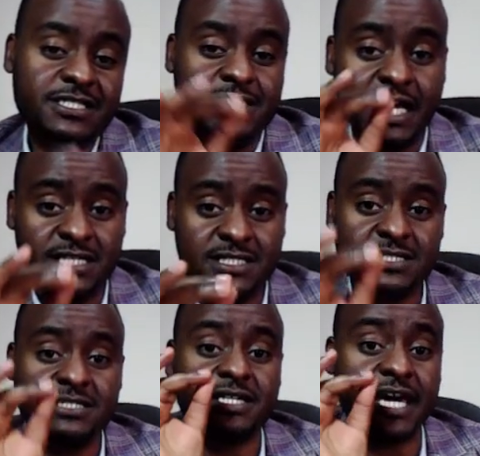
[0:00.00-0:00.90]
that
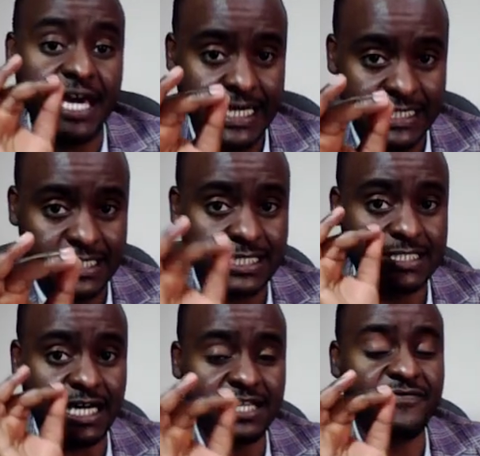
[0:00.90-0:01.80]
cases,
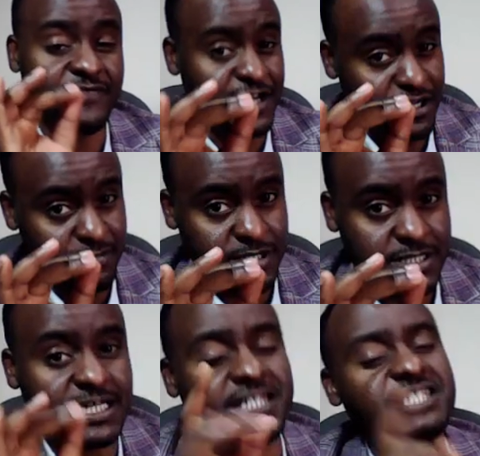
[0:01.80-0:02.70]
that variables,
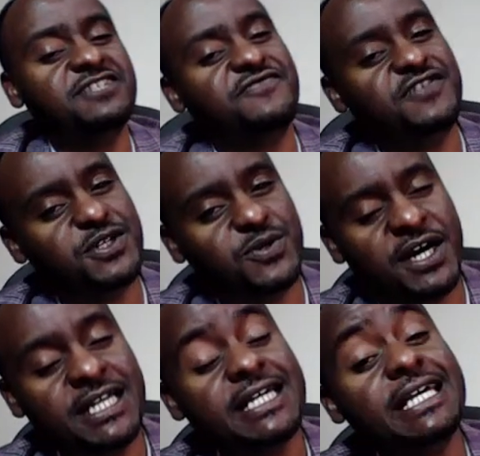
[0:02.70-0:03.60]
that individual
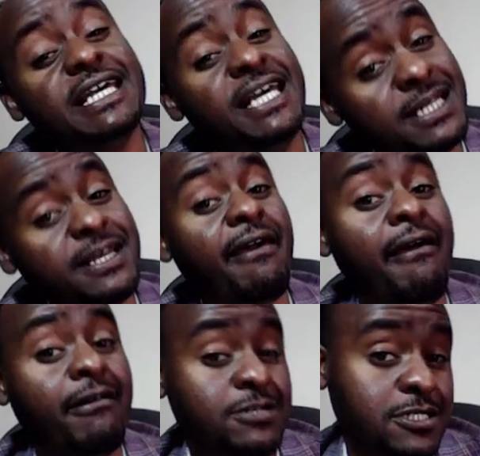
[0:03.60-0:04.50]
is
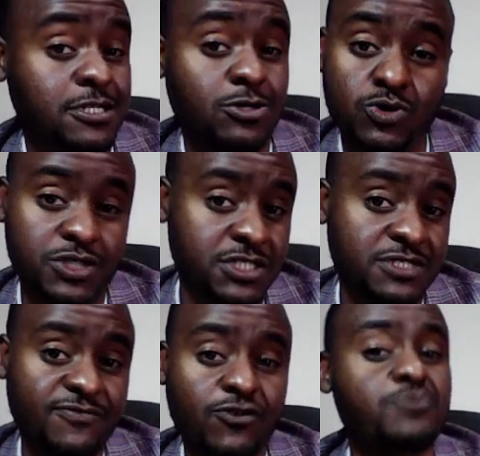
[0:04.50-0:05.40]
excluded
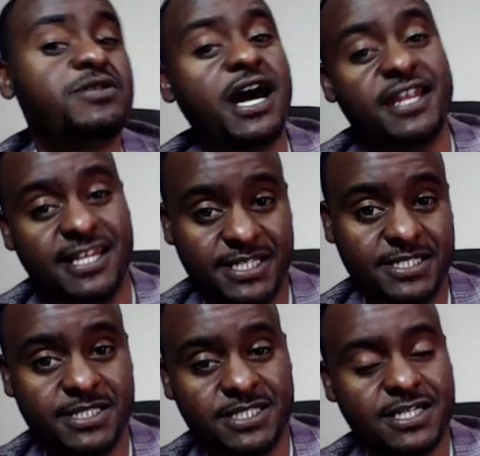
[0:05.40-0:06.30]
from the
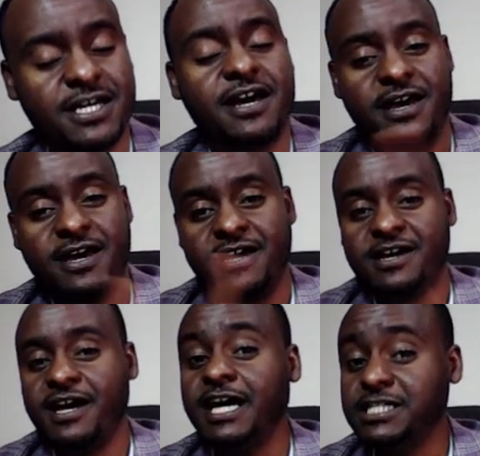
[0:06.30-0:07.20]
analysis.
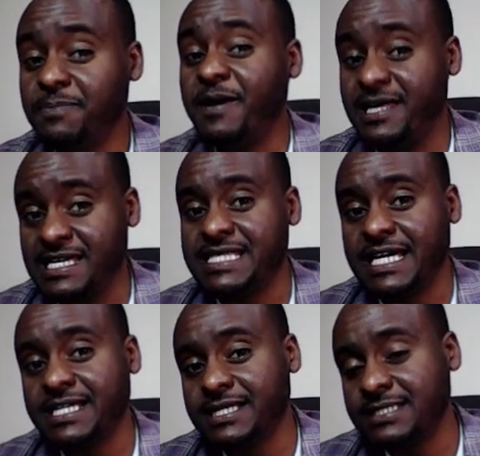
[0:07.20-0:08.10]
SPSS
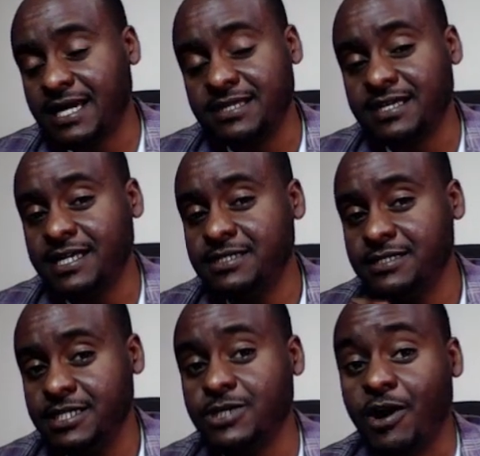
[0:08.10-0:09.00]
understand
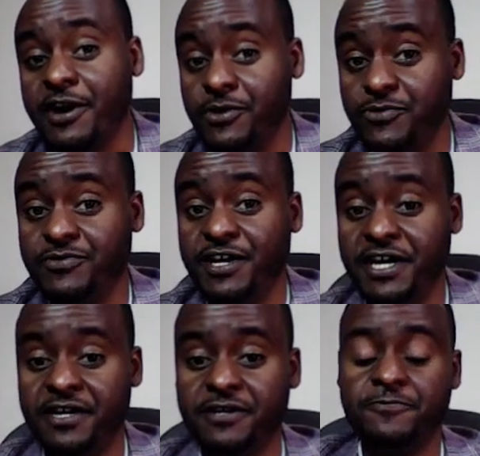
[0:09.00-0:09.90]
that you are not
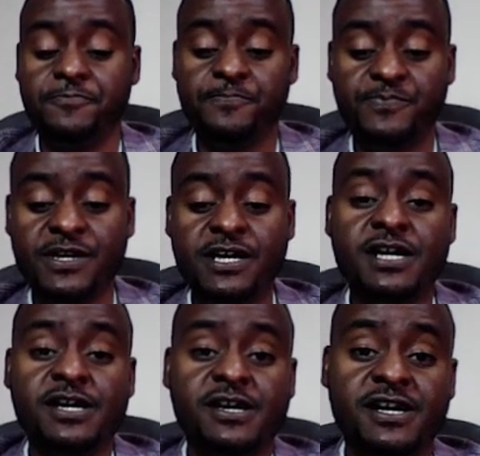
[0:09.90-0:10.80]
there.
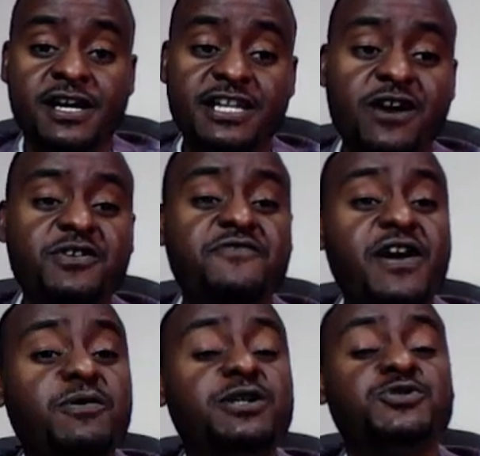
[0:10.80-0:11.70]
Now, if I
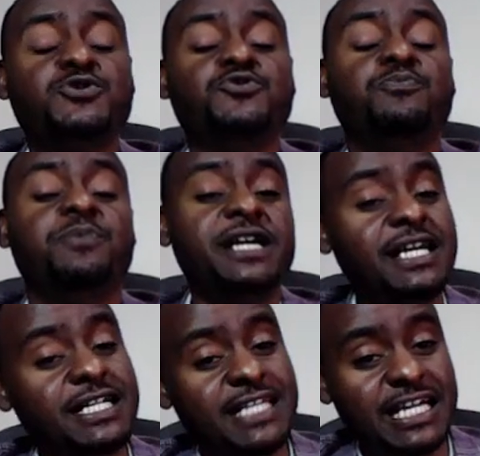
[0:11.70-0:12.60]
want to
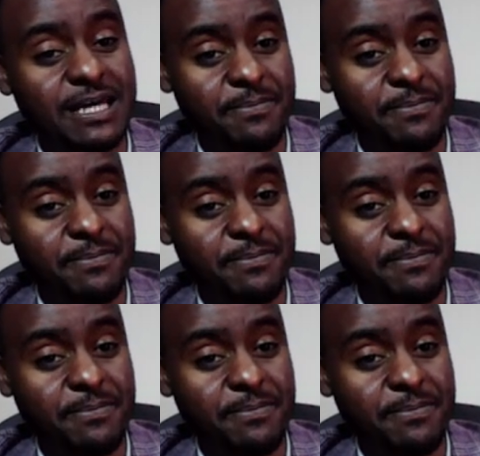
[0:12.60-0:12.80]
bring data